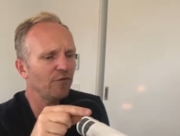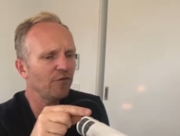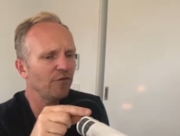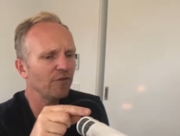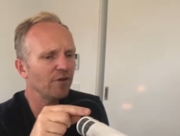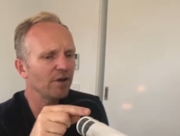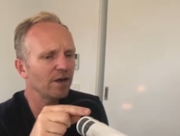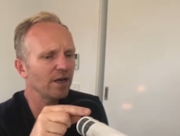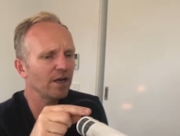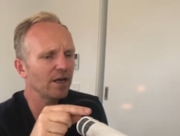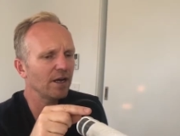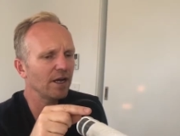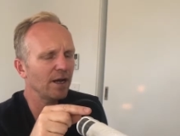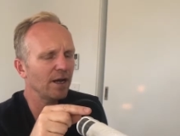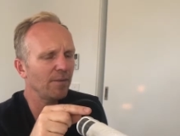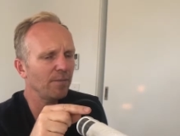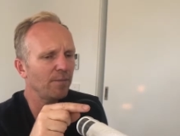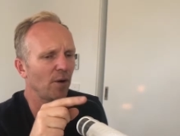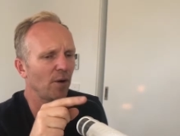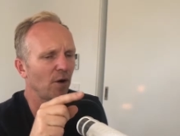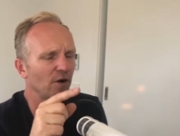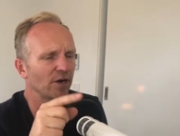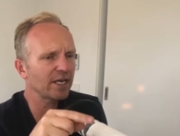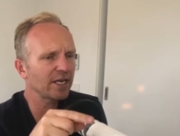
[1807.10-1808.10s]
if
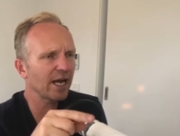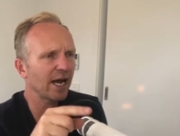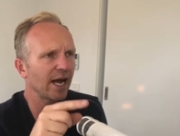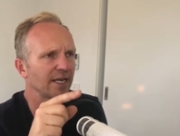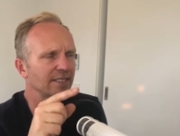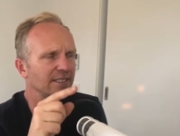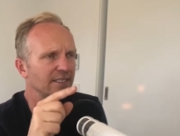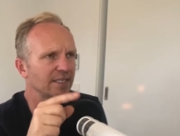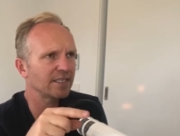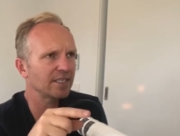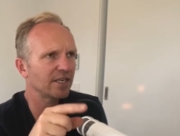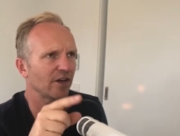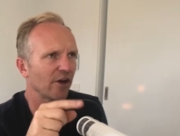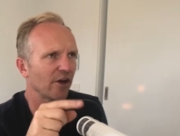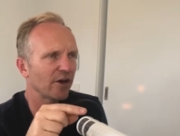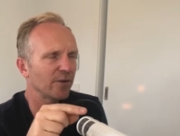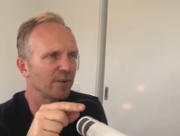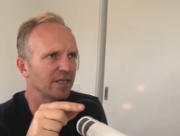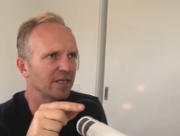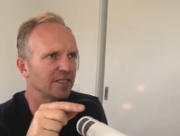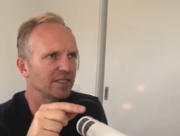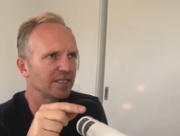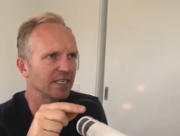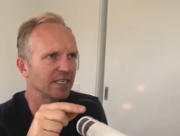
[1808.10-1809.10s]
a podcast is
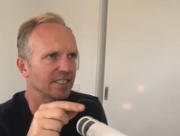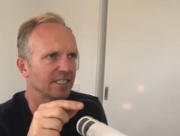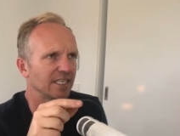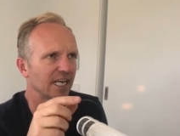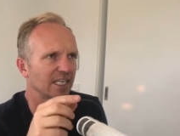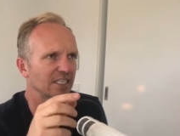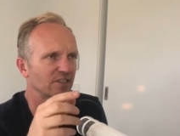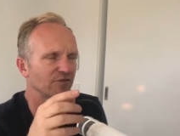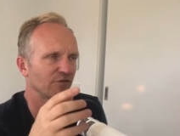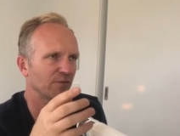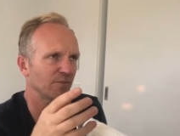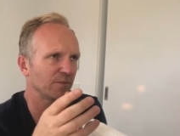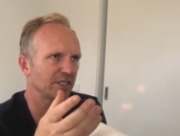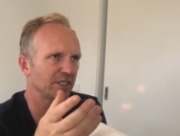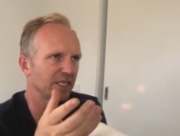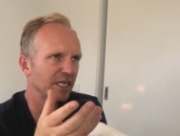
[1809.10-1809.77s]
going to be successful,